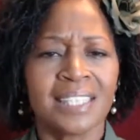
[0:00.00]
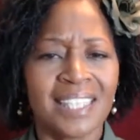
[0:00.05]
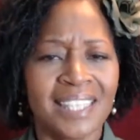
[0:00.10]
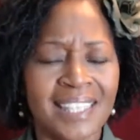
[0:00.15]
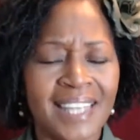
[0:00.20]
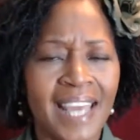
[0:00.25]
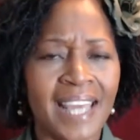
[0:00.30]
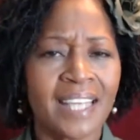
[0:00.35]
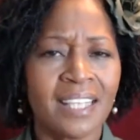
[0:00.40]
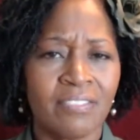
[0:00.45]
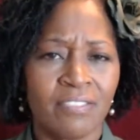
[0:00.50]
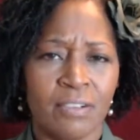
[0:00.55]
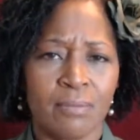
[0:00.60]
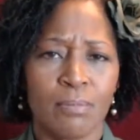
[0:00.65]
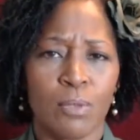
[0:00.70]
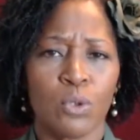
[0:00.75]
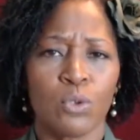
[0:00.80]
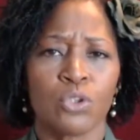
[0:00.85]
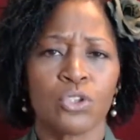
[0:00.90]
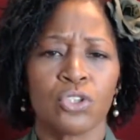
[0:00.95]
to negative
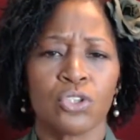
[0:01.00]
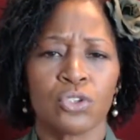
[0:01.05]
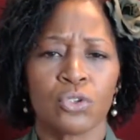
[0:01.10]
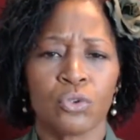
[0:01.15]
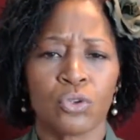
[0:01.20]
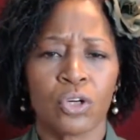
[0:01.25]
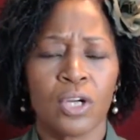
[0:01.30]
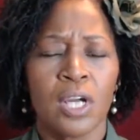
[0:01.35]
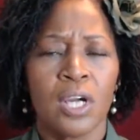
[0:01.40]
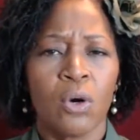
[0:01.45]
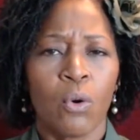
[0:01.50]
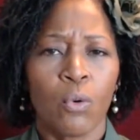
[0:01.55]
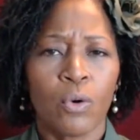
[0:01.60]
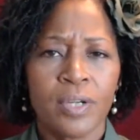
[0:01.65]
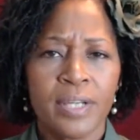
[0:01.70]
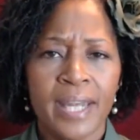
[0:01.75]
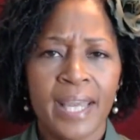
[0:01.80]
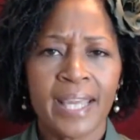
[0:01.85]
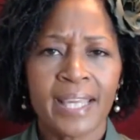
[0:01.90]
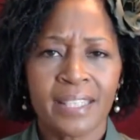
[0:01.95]
emotions or,
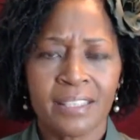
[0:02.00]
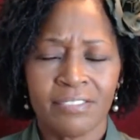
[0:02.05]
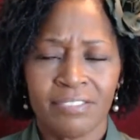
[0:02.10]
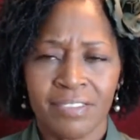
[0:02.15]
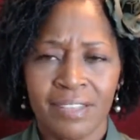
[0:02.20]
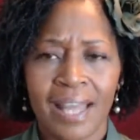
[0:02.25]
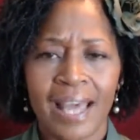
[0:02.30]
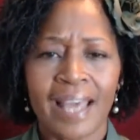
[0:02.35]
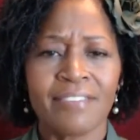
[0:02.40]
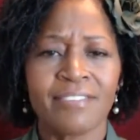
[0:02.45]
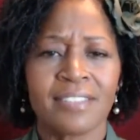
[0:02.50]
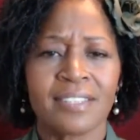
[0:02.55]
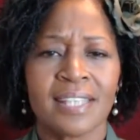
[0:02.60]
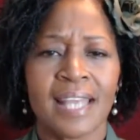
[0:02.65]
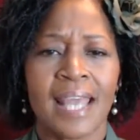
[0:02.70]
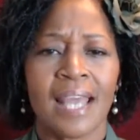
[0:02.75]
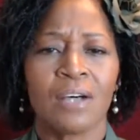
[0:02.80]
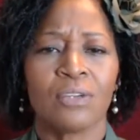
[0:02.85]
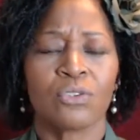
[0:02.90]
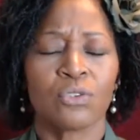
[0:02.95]
or negative
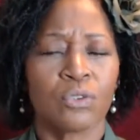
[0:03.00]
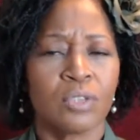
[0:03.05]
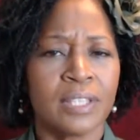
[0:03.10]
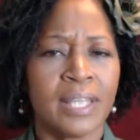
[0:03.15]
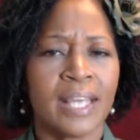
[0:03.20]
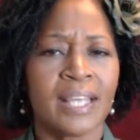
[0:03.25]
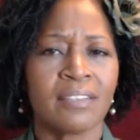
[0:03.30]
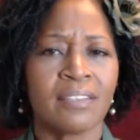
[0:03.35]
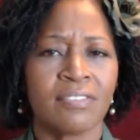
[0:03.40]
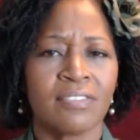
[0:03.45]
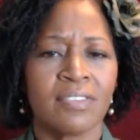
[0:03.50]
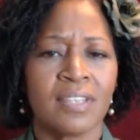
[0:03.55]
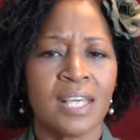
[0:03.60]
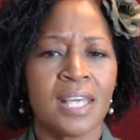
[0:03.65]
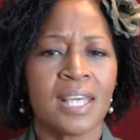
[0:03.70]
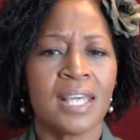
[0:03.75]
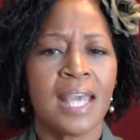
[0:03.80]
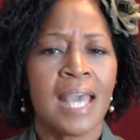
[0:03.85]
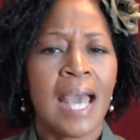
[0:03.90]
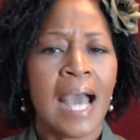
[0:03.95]
lifestyles or negative
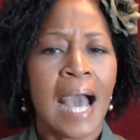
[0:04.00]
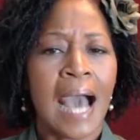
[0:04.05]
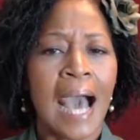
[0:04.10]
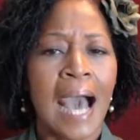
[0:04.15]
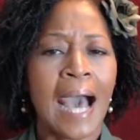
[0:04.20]
thing,